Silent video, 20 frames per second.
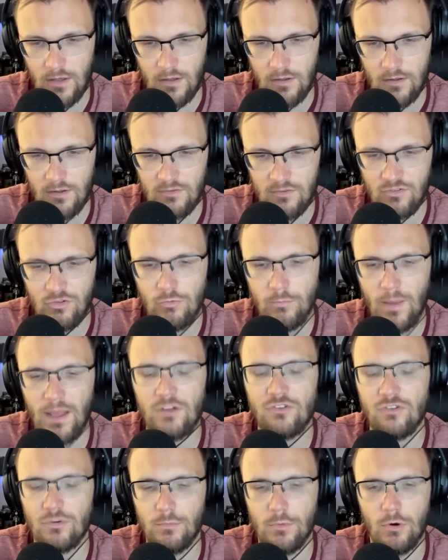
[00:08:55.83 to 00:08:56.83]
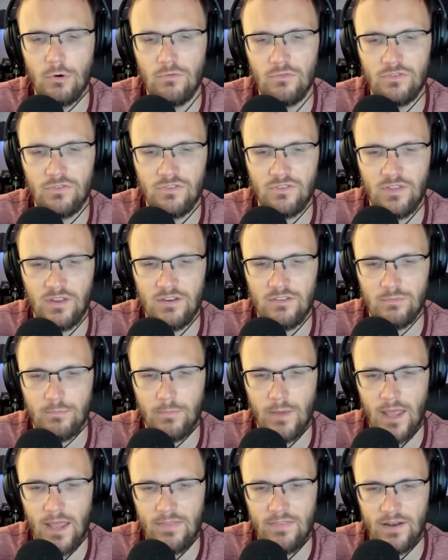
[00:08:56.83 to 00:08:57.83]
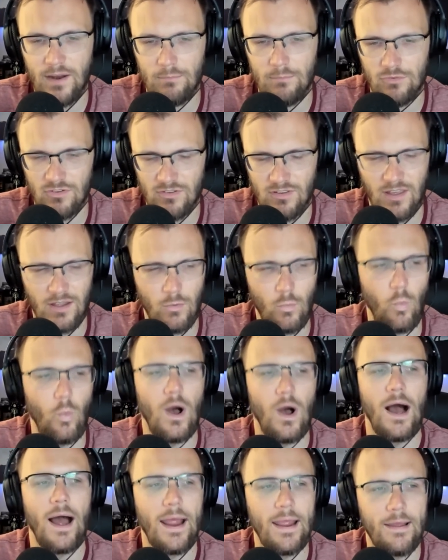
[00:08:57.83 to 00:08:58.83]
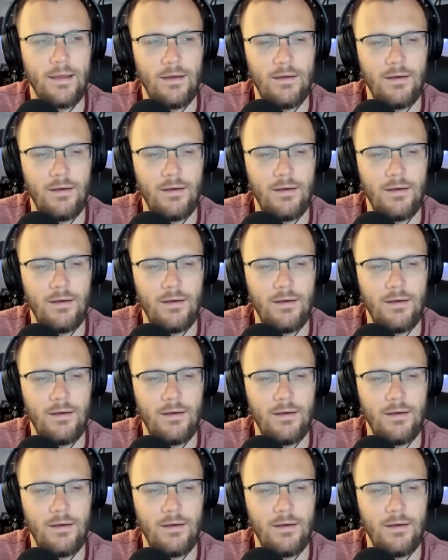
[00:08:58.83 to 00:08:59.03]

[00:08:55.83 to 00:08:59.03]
his two major moves that he's made that I'm just like, why?